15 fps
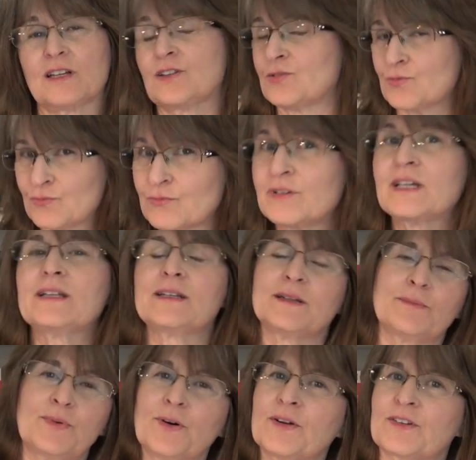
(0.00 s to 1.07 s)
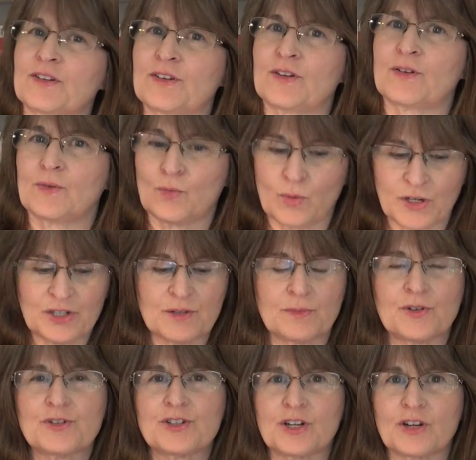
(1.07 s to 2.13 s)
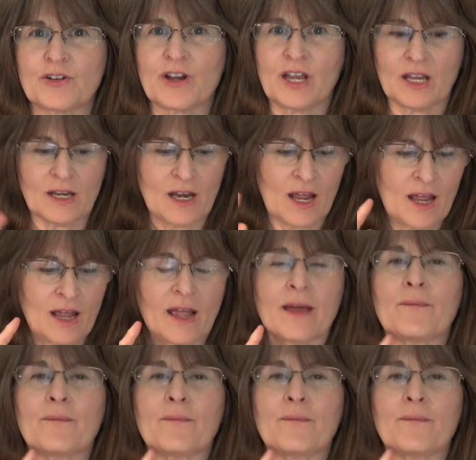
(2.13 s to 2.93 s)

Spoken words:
It's really important to know which emotion you're in